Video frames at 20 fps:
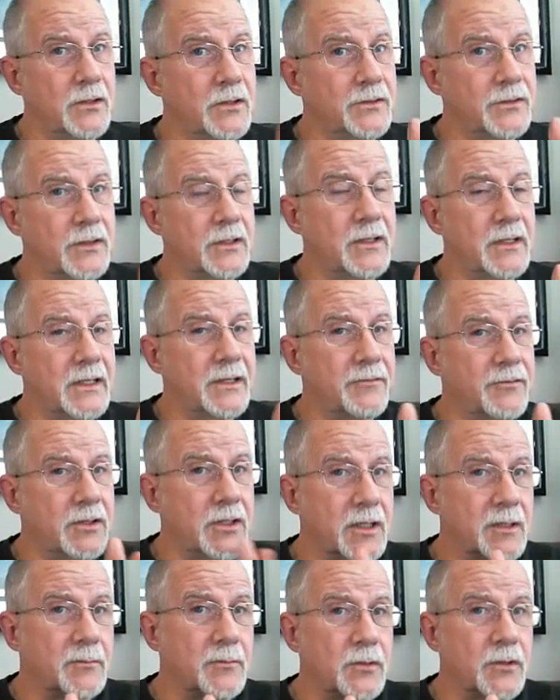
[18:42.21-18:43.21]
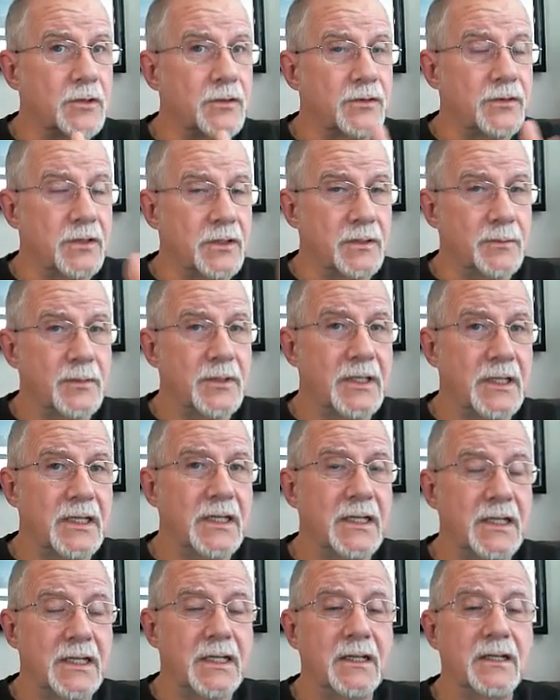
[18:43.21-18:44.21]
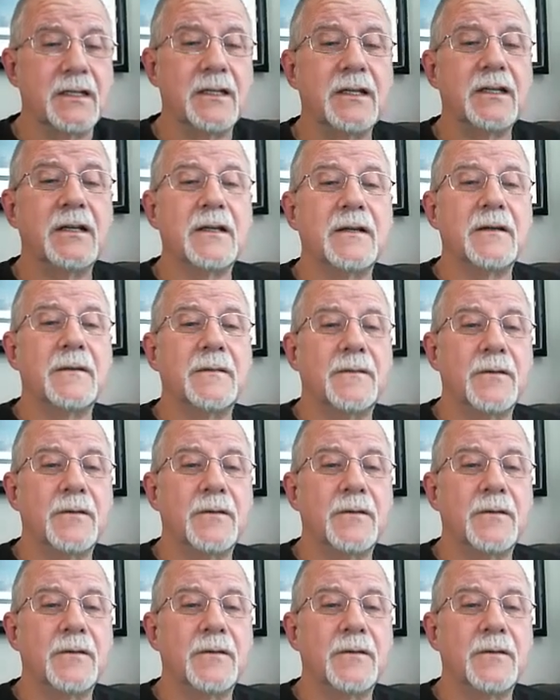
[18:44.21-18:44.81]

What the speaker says: As long as I don't have numbers at the beginning,